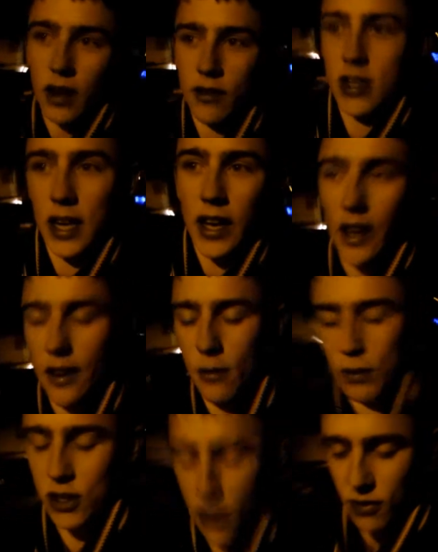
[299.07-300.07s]
I have dinner, and then
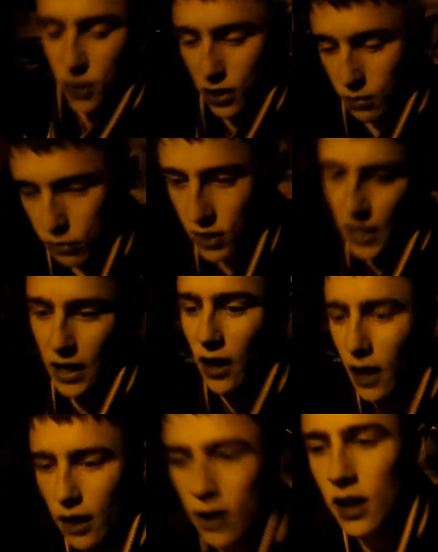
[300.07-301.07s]
whenever she comes here,
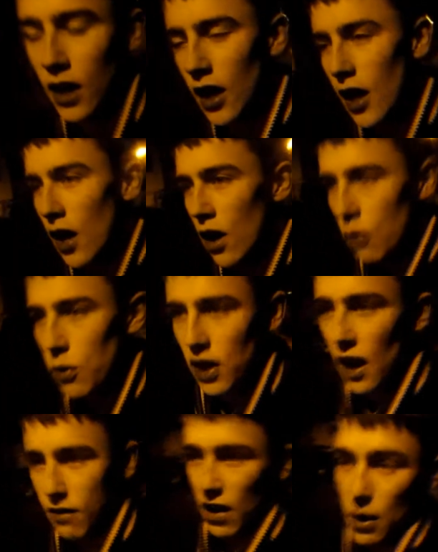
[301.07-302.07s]
we either
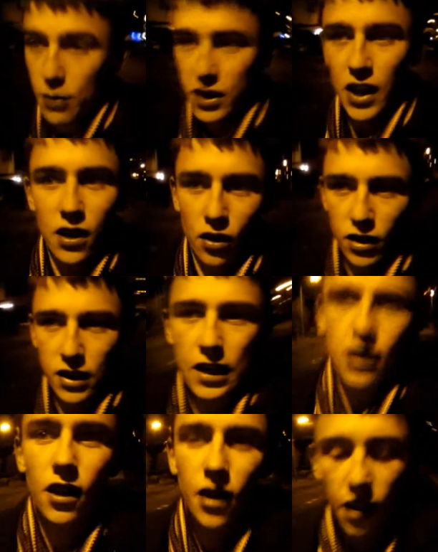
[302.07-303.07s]
have our take on a dinner,